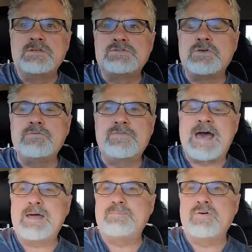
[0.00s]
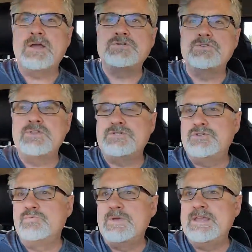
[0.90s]
So that pressure that
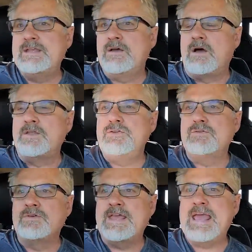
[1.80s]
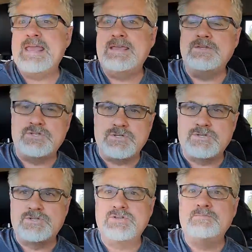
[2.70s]
you read on your gauge
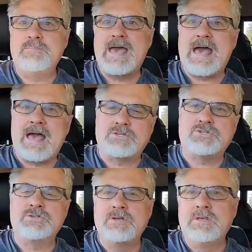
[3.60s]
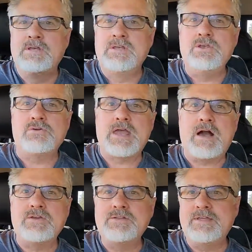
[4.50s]
should match your
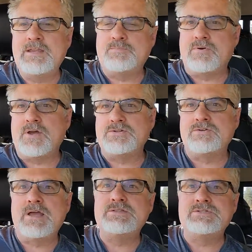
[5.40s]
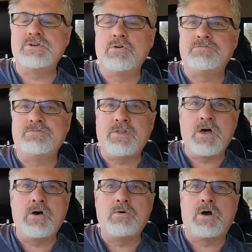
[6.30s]
calculated pressure at zero
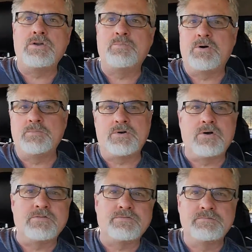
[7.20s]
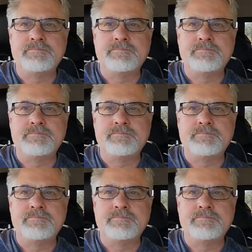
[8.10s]
flow on your pump curve.